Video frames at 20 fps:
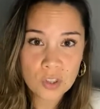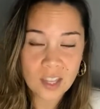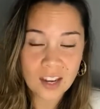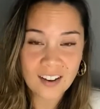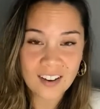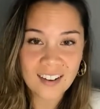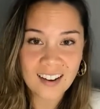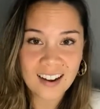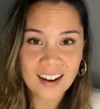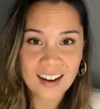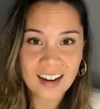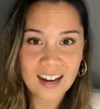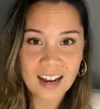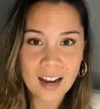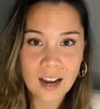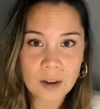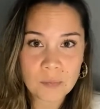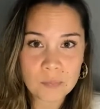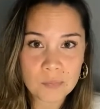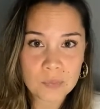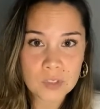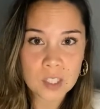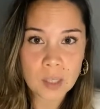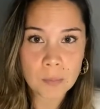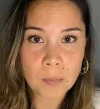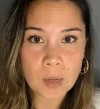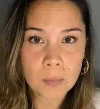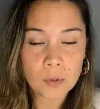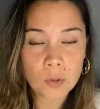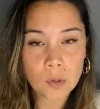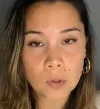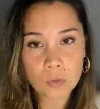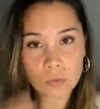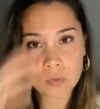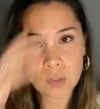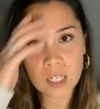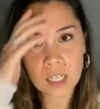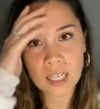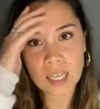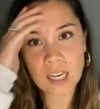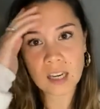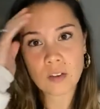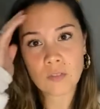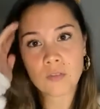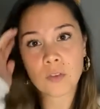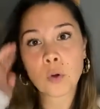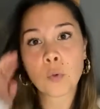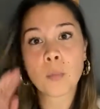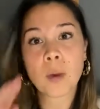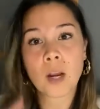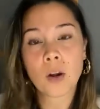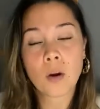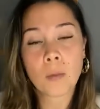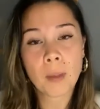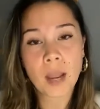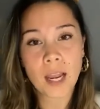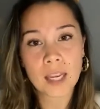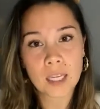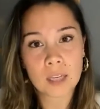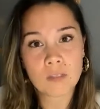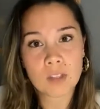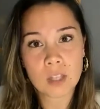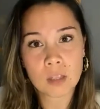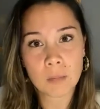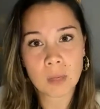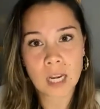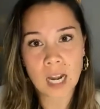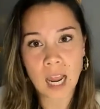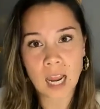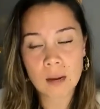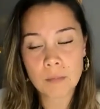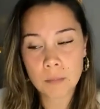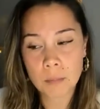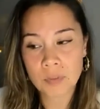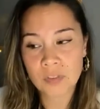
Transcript: There are some people who really feel better about giving them a name,